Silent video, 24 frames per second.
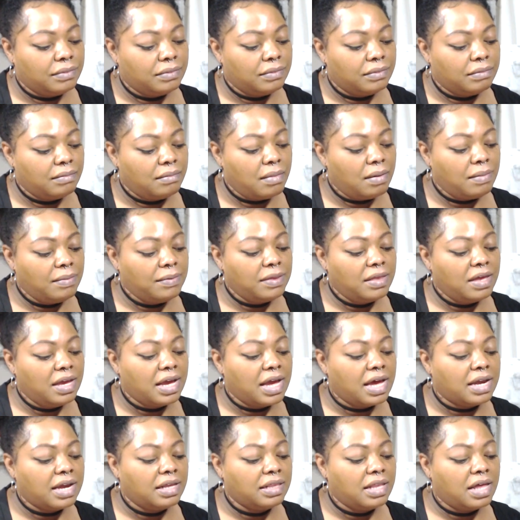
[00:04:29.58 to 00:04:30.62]
maybe they
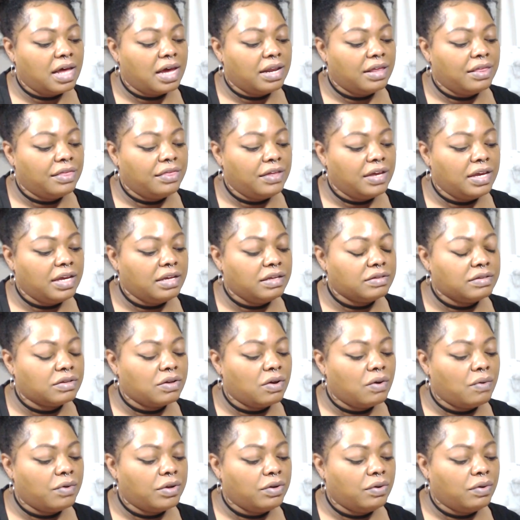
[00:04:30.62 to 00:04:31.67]
got a lot of things
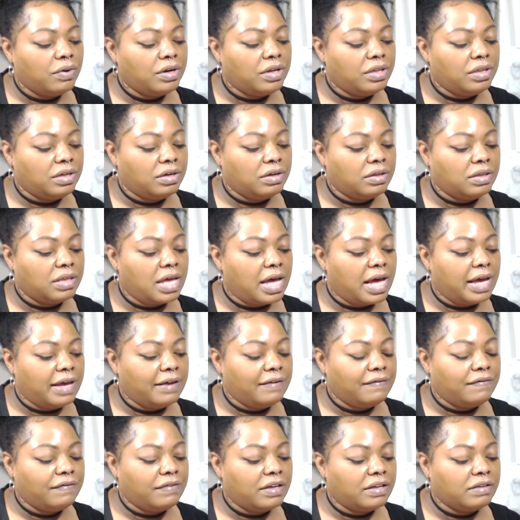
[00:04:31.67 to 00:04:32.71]
going on in their life
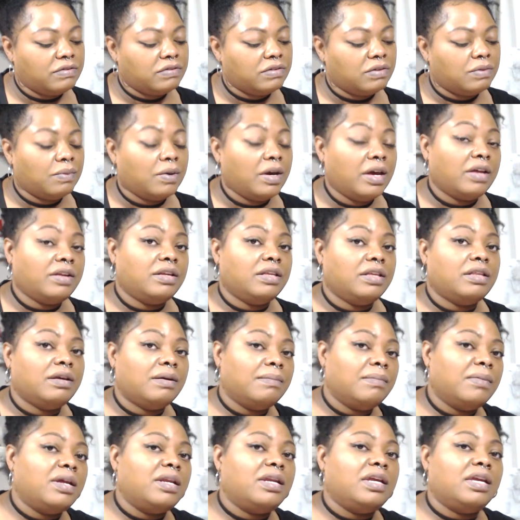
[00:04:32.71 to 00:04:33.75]
that's surrounding their
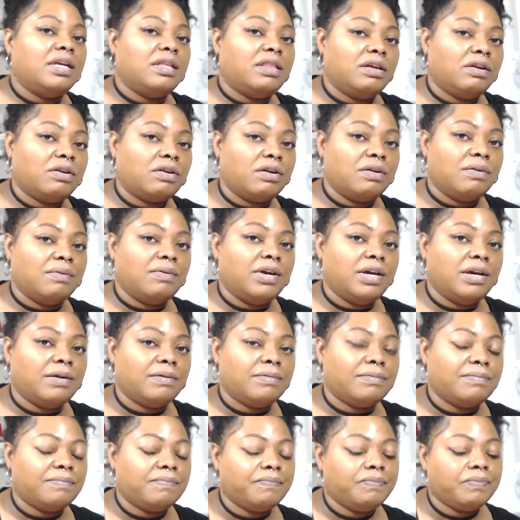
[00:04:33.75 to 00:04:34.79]
money and their career.
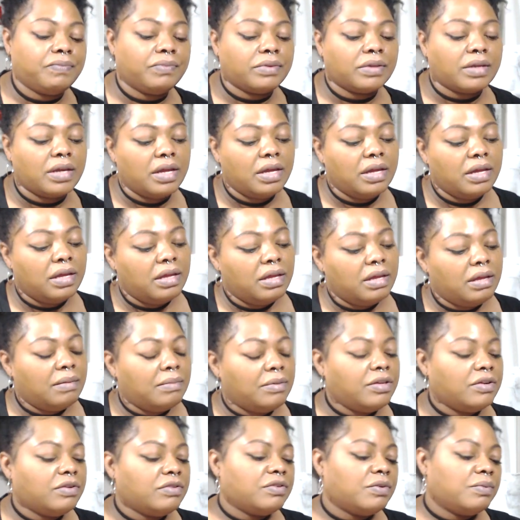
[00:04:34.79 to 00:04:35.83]
But
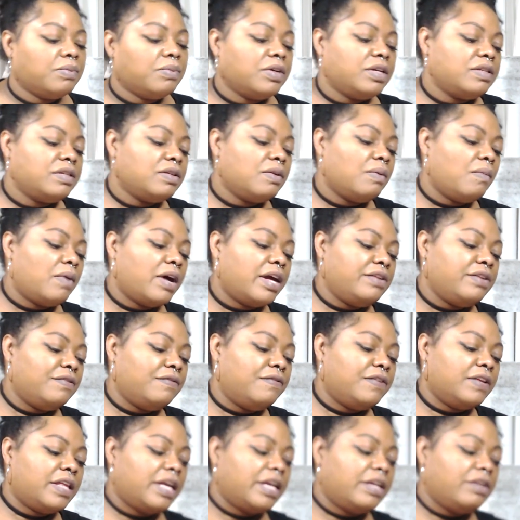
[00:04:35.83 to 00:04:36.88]
there's a reason why you
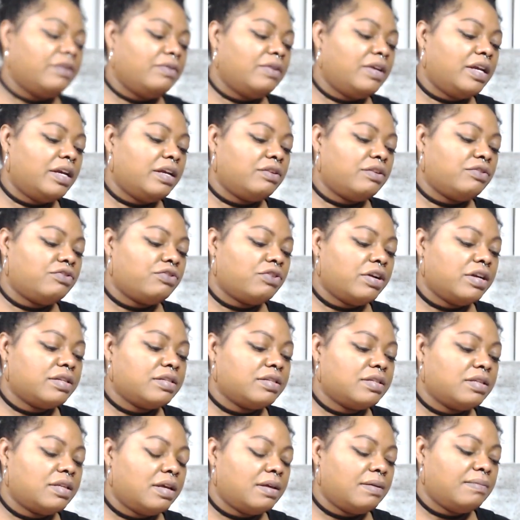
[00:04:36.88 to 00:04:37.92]
feel like you can't
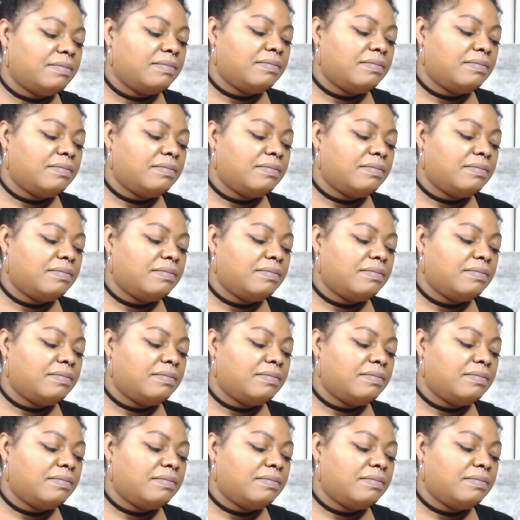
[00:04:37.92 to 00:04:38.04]
trust them.